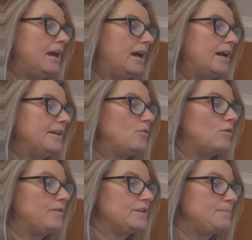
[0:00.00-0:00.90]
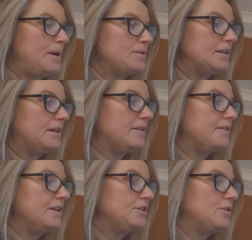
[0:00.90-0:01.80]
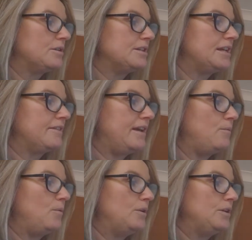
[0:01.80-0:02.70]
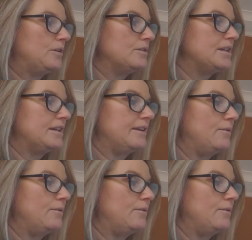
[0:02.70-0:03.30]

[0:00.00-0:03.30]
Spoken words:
And, or if you spelt it like this, you can tick that one, you can tick